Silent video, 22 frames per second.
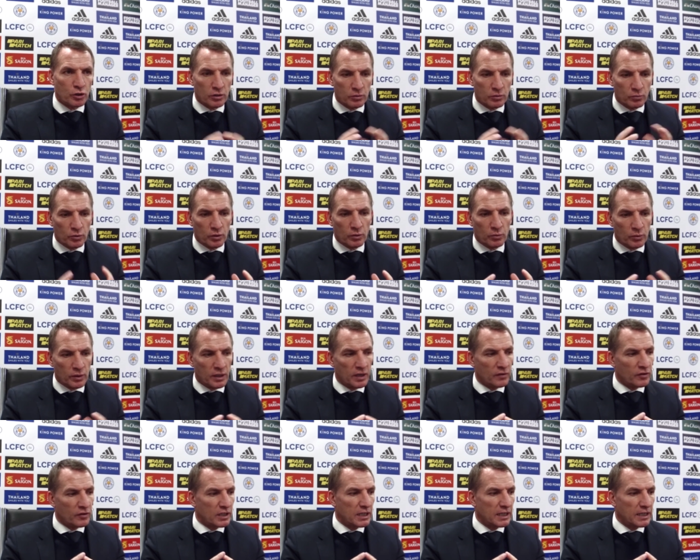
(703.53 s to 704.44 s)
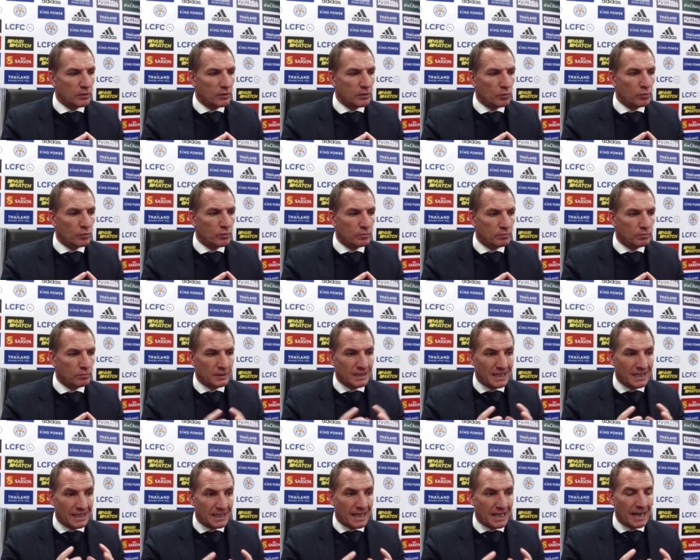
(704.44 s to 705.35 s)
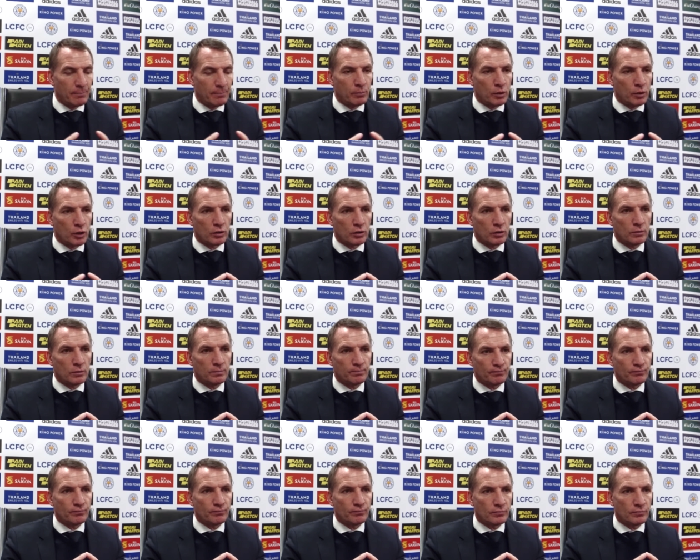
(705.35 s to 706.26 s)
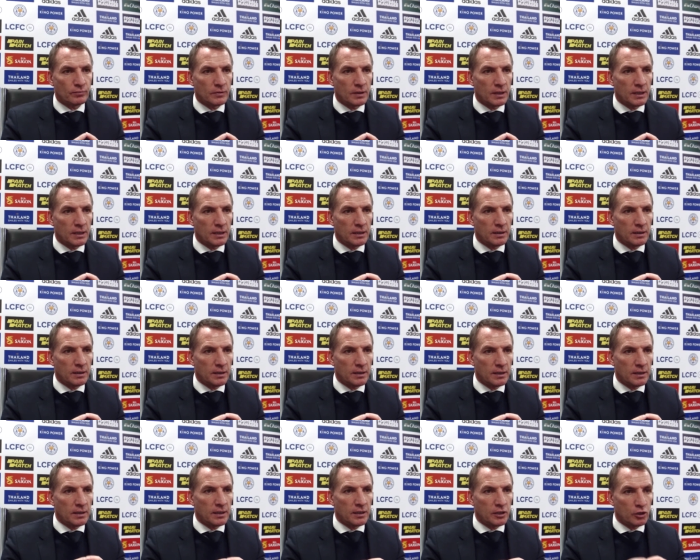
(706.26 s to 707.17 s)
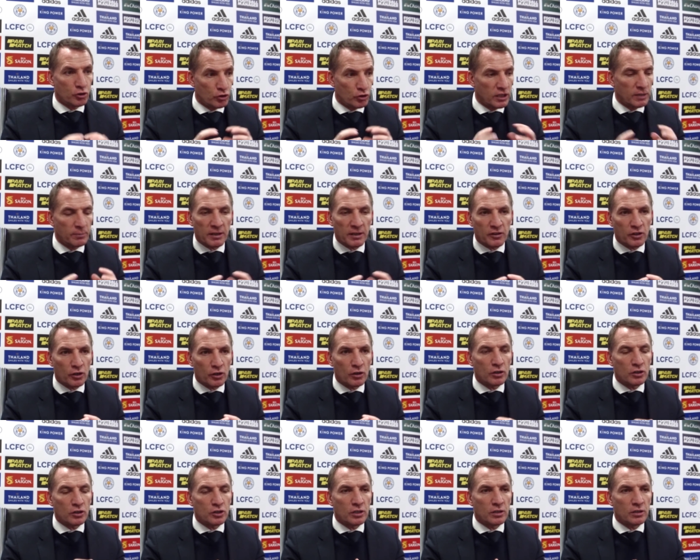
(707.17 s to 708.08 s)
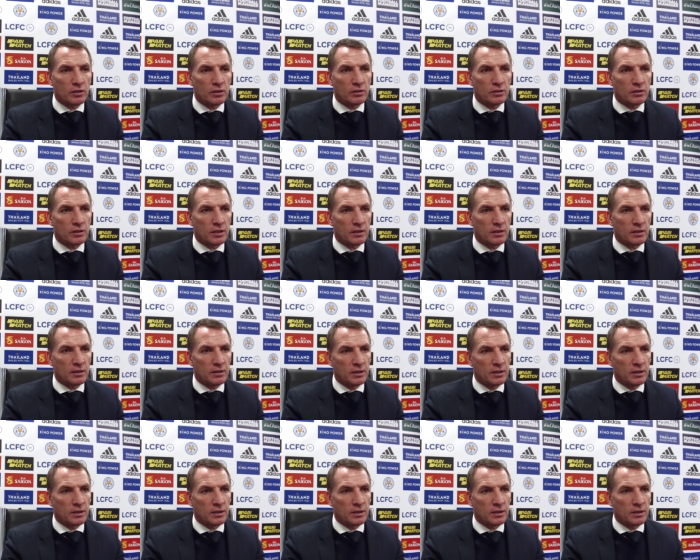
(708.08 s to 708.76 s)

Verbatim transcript: And we, we have a clear game model uh, and a training methodology that, uh,